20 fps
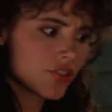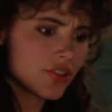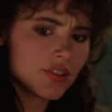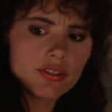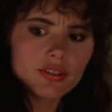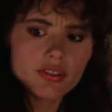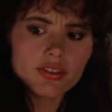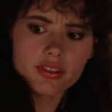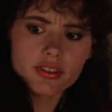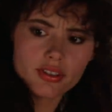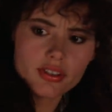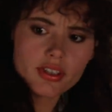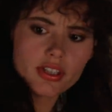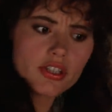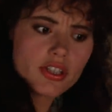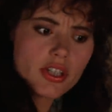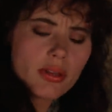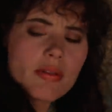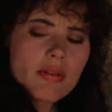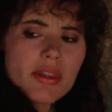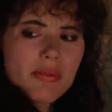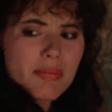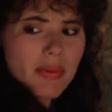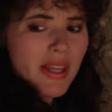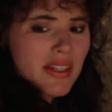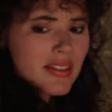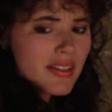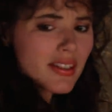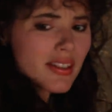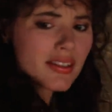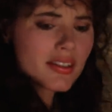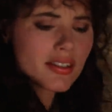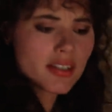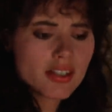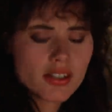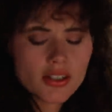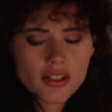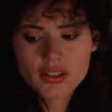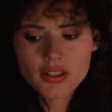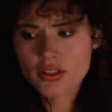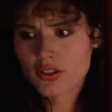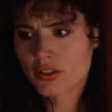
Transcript: And Beetlejuice was a huge hit.